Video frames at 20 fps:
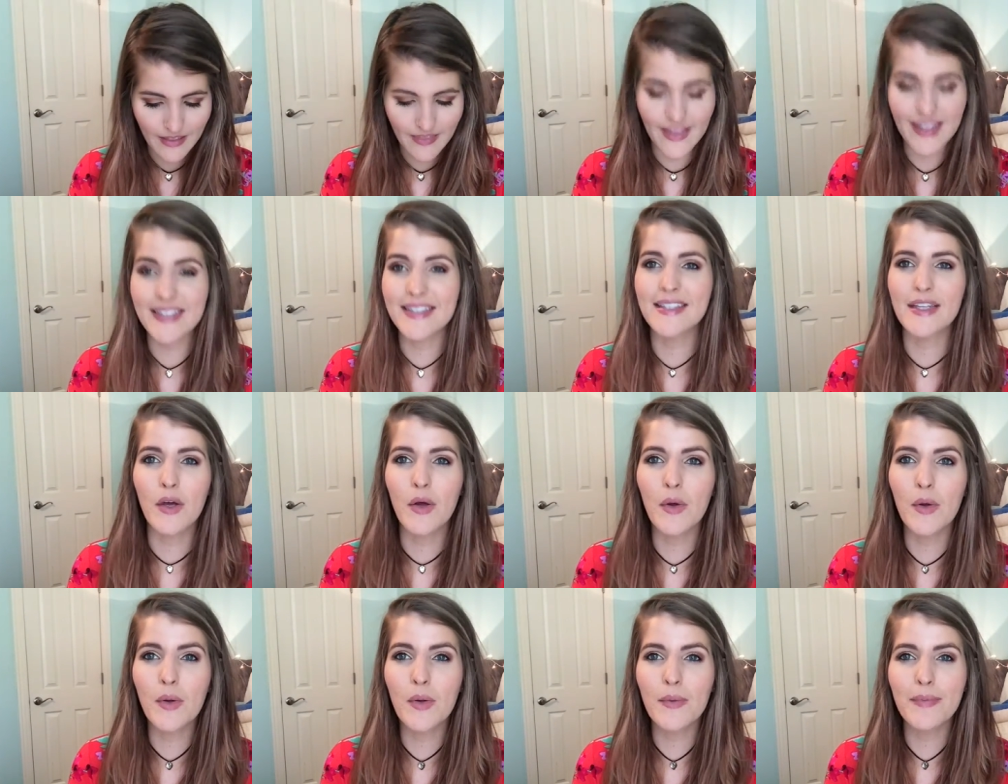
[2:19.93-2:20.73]
That's the
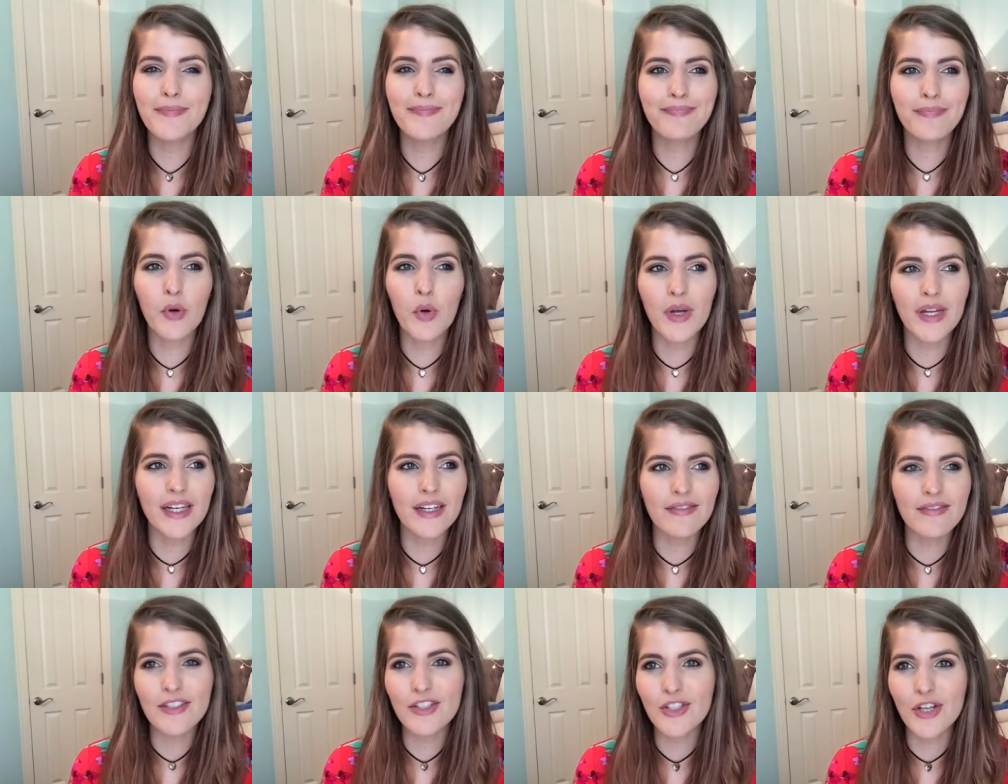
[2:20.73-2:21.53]
whole
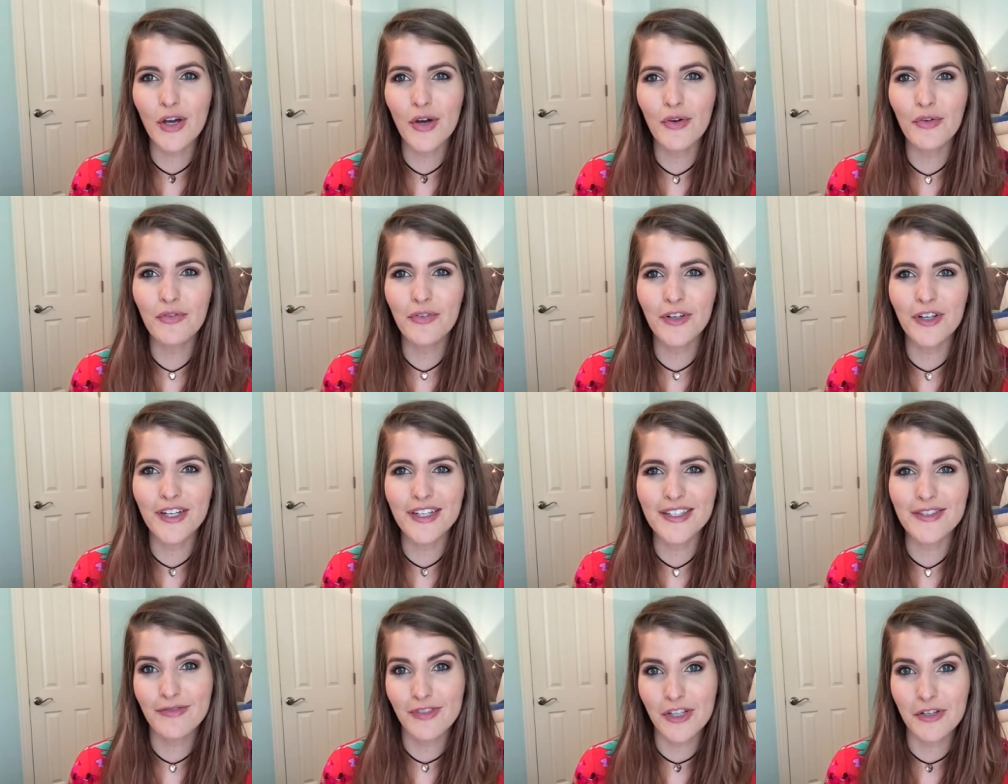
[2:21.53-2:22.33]
point of the show for
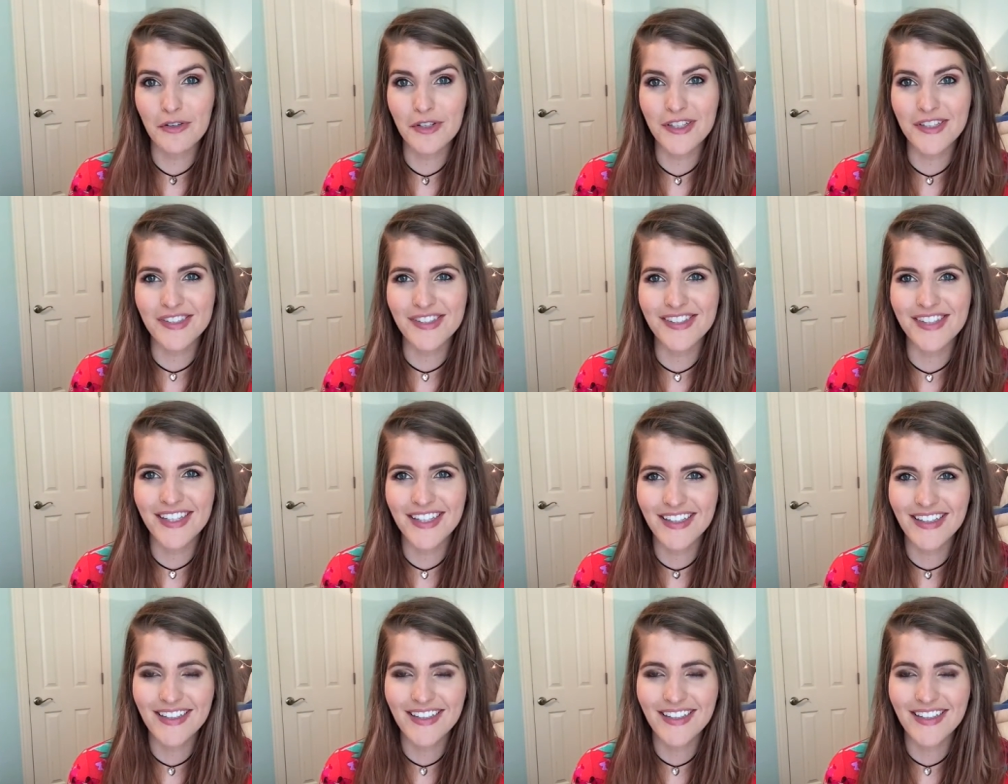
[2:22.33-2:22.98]
us viewers.